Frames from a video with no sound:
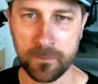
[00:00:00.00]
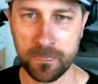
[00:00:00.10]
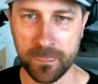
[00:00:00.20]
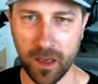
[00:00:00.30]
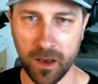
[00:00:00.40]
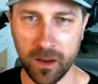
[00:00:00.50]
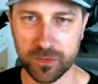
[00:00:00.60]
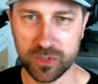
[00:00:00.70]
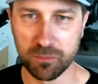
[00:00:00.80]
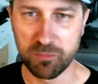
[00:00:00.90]

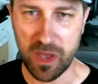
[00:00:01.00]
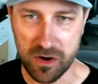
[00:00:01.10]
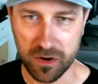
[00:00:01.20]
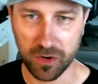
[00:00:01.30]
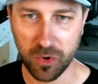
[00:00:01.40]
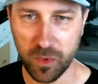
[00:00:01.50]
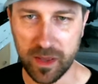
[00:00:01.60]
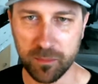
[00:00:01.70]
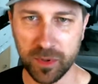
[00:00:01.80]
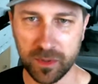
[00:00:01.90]
to better
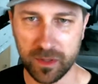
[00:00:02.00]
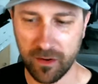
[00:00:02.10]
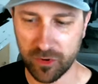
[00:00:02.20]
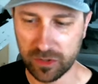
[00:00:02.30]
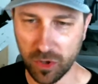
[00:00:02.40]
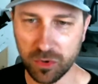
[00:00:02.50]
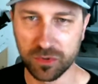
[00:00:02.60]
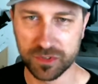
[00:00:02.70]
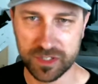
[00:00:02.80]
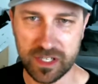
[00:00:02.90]
equip every local
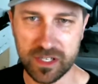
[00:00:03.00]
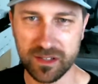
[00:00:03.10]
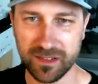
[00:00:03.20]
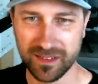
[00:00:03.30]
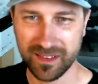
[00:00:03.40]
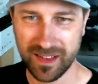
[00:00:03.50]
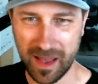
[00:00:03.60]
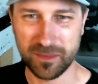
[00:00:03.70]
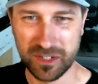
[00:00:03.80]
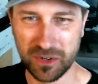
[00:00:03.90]
C, kind
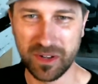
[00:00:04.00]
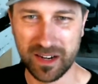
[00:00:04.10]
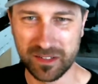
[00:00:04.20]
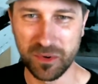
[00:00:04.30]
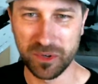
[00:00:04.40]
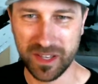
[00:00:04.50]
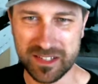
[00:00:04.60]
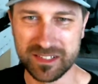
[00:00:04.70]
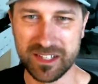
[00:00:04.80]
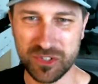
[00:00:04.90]
of lowercase
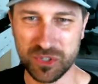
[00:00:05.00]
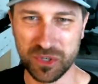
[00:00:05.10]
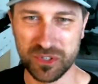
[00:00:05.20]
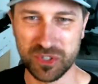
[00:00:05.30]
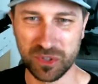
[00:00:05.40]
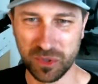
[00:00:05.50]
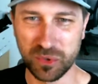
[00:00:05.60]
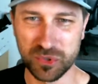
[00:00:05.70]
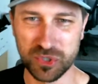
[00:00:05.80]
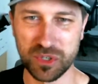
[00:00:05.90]
c church, the local
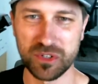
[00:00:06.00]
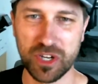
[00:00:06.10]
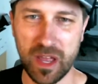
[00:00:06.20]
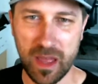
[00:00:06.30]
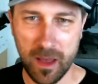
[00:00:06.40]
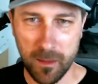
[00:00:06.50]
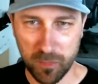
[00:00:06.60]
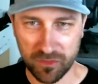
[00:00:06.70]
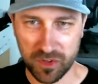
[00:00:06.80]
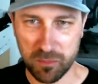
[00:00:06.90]
church, but
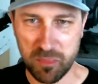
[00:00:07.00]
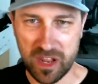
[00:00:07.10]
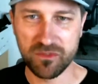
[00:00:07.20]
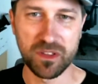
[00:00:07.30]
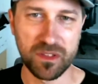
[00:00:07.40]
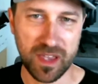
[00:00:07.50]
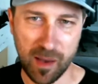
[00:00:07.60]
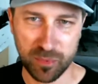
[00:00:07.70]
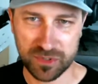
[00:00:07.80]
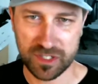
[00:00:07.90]
for the benefit of the
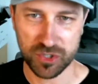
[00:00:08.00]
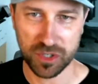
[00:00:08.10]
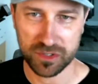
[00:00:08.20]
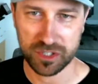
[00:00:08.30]
capital C church.